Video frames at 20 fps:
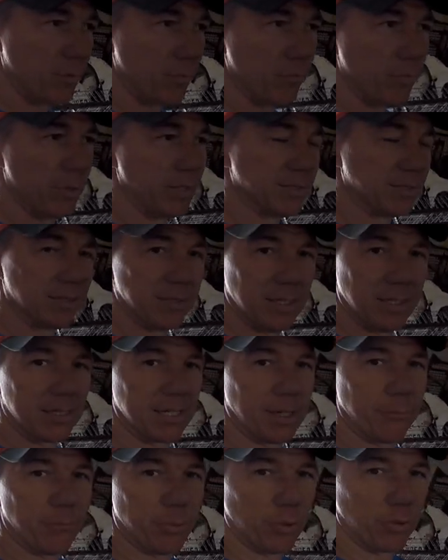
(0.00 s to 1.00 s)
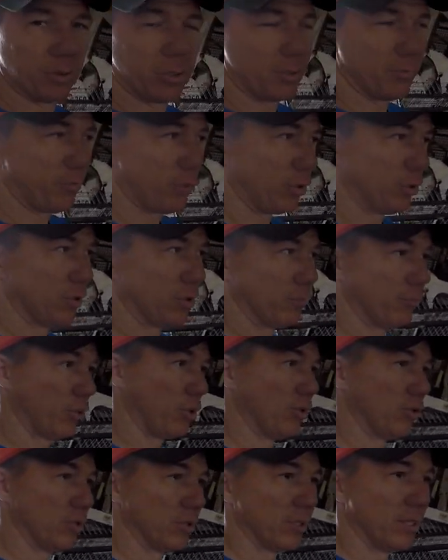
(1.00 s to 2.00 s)
basically they kept pulling and pulling and
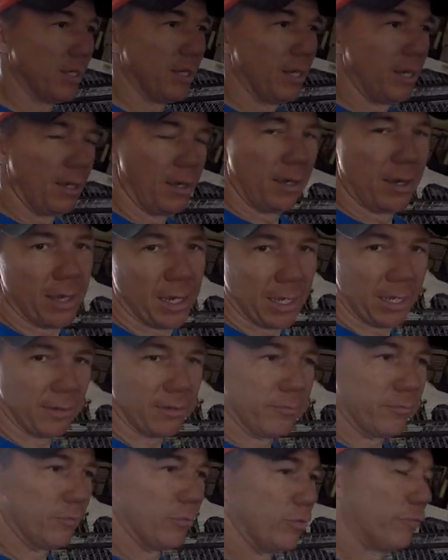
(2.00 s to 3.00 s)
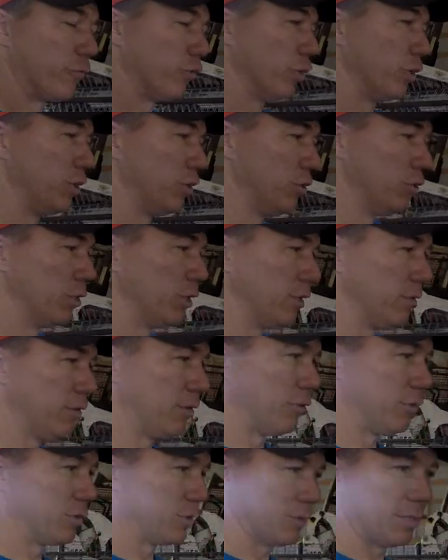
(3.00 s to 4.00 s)
pulling and before you knew it, there
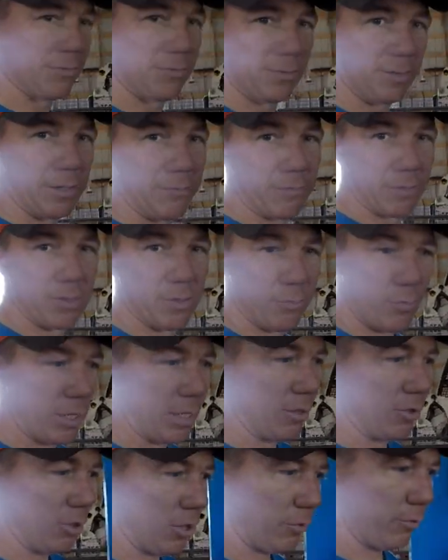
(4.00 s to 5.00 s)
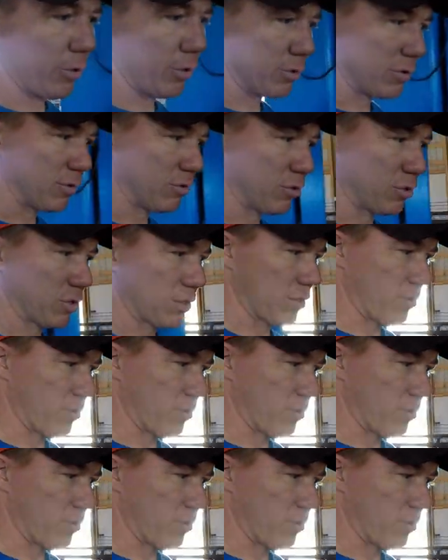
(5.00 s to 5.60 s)
was nothing left of the bale almost. It was just